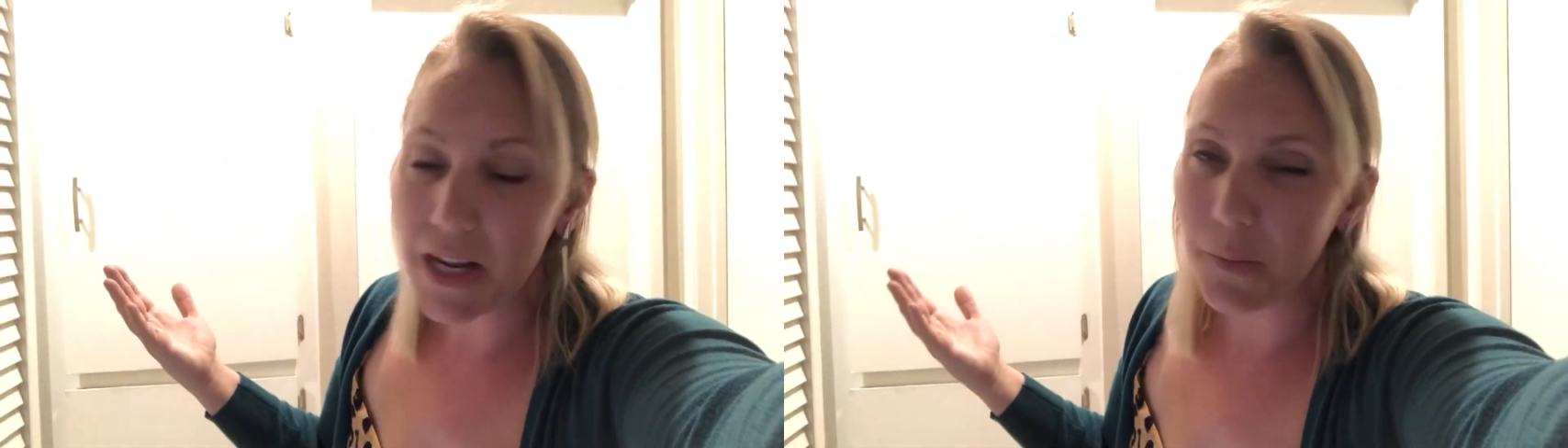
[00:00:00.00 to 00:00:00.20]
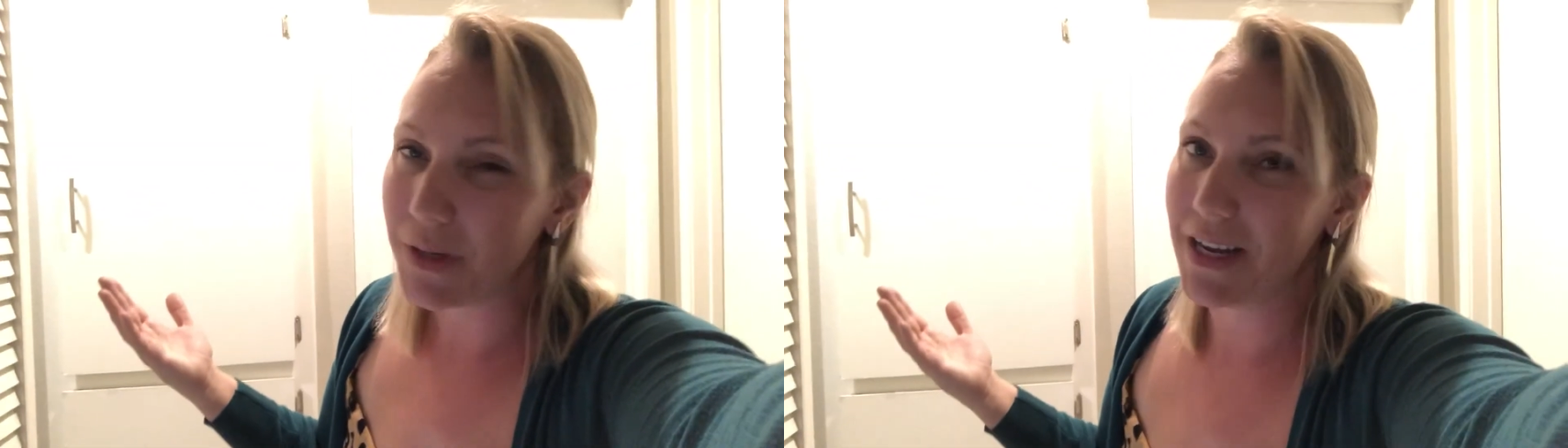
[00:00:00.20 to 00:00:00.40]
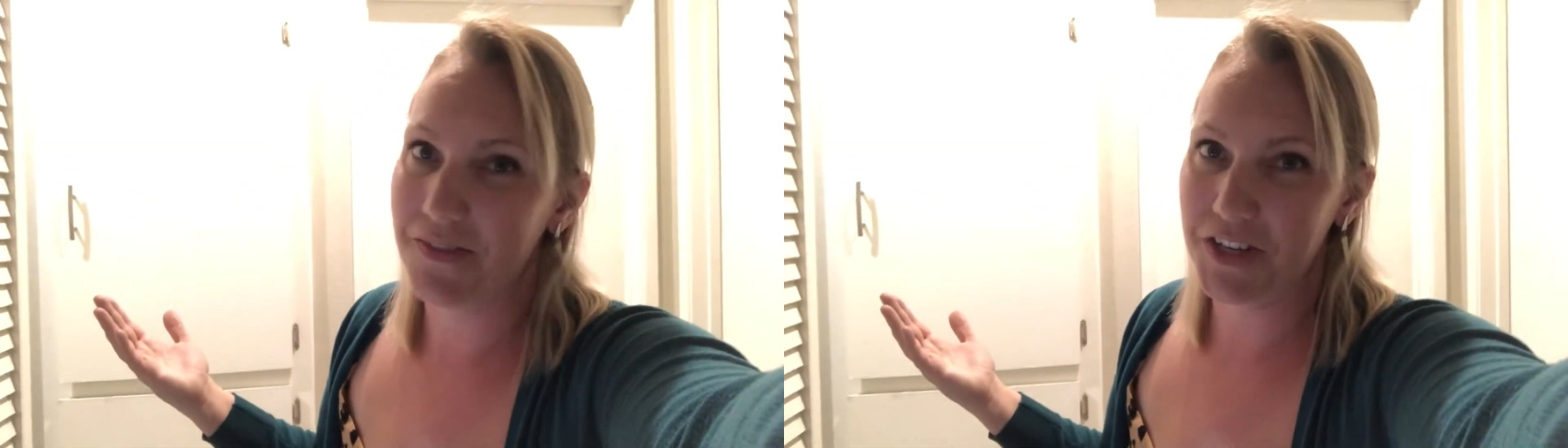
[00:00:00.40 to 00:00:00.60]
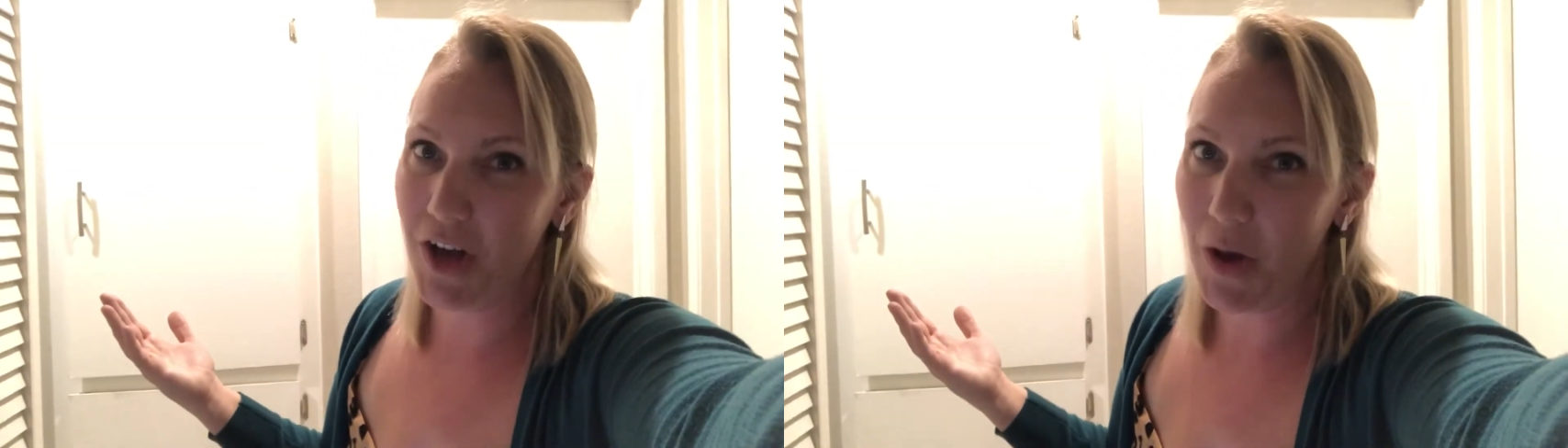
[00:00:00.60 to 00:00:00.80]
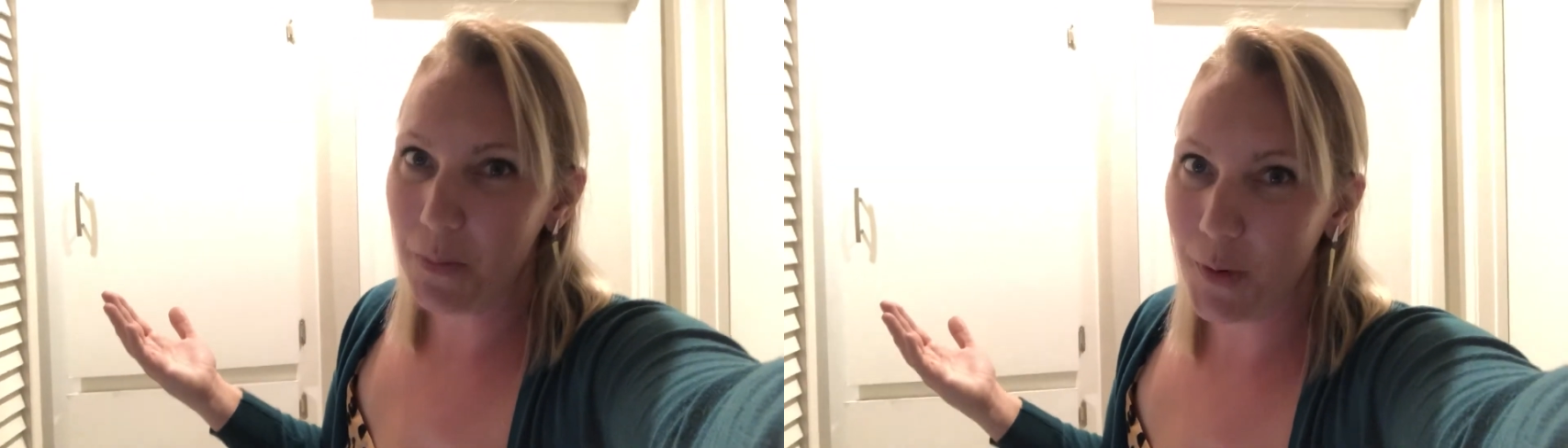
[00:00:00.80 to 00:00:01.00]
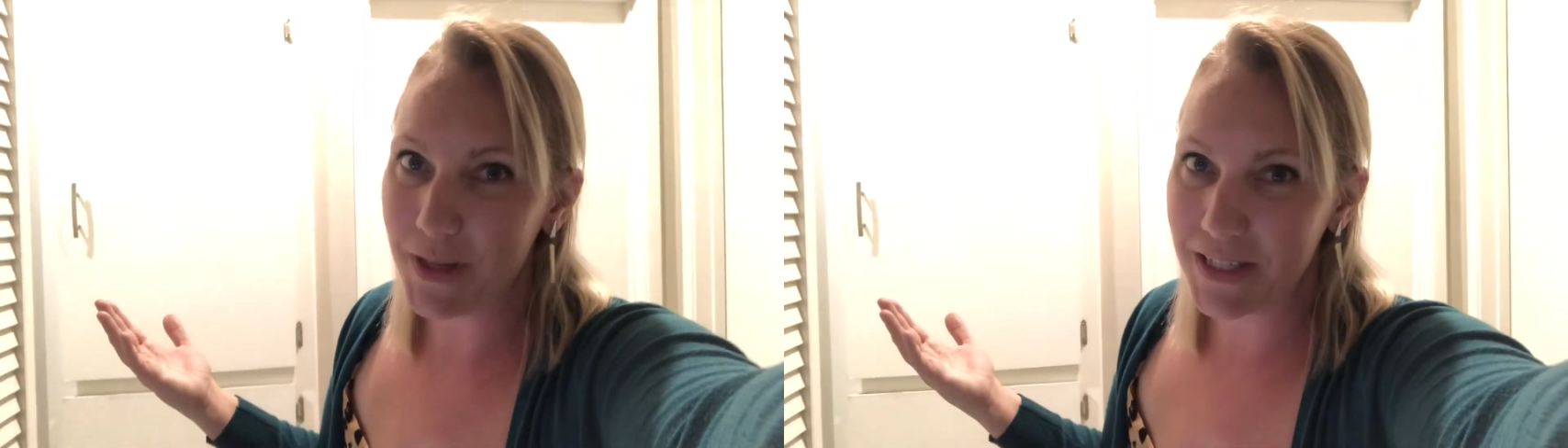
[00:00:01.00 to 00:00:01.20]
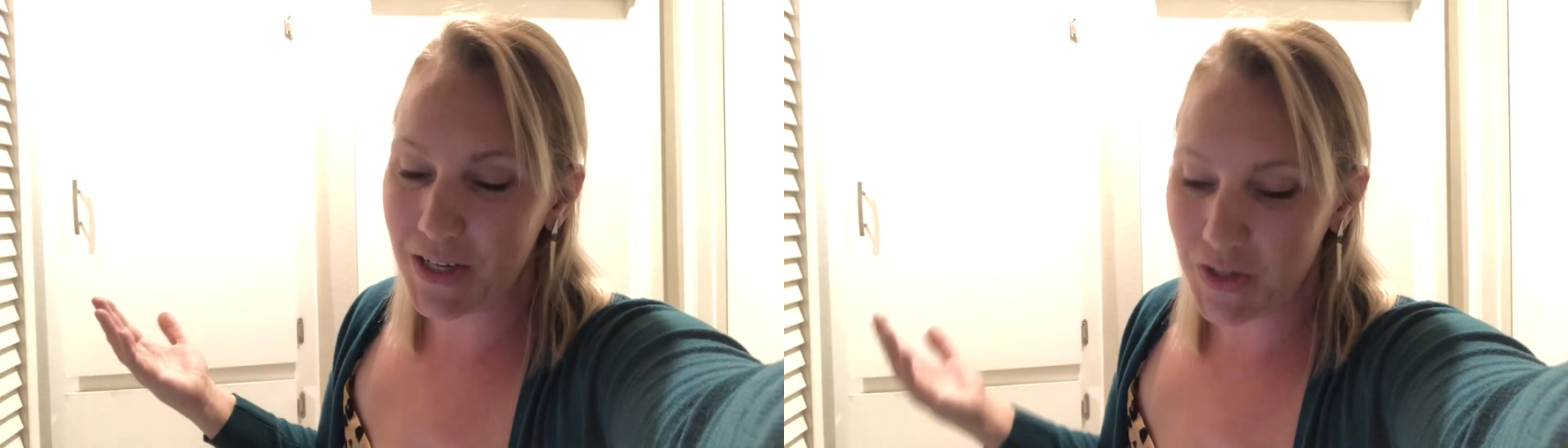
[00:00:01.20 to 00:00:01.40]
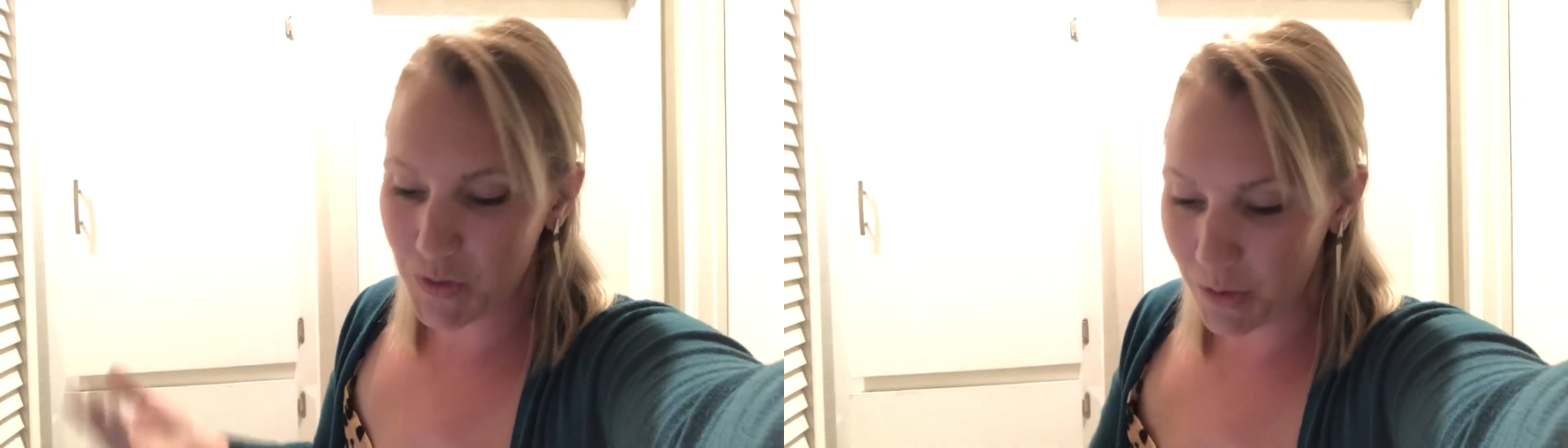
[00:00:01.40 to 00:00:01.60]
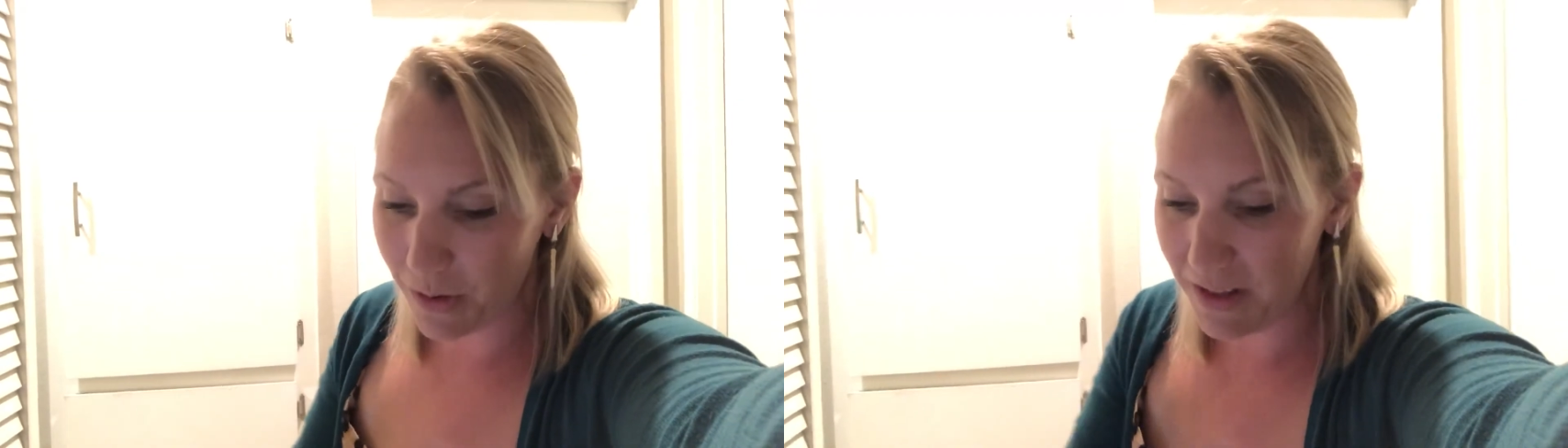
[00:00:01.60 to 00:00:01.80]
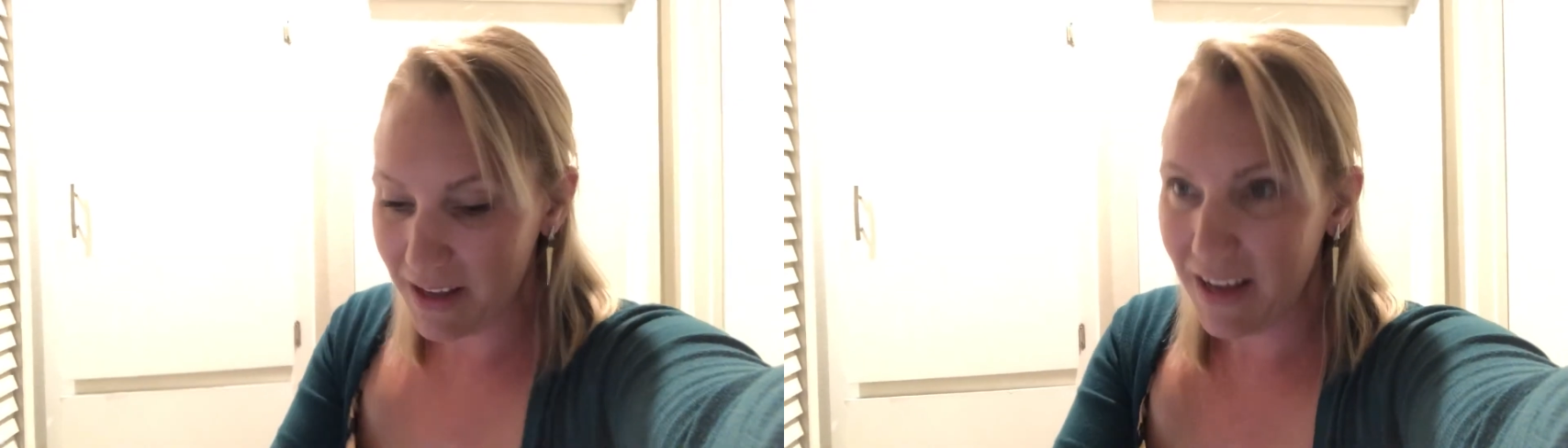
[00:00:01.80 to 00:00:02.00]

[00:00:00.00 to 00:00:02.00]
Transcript: I wouldn't have to call poison control.